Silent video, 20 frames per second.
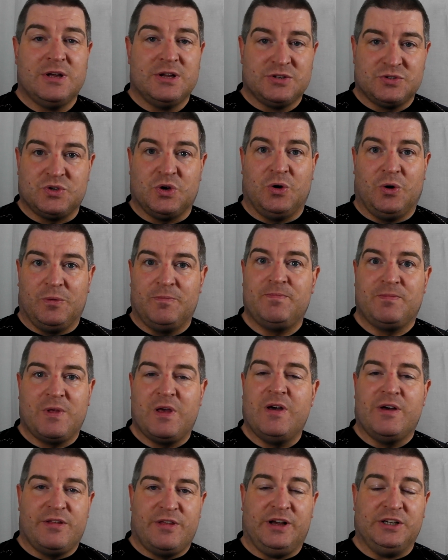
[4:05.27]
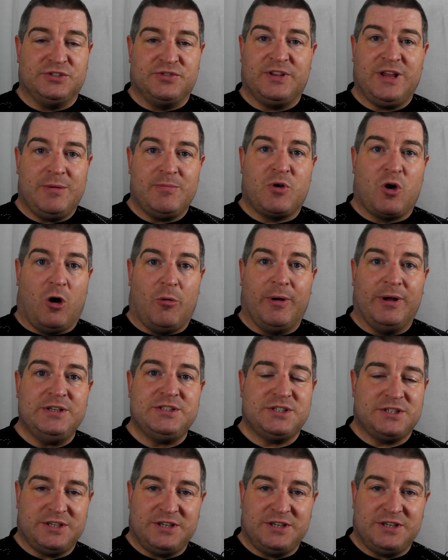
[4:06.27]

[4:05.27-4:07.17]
So thanks for them comments,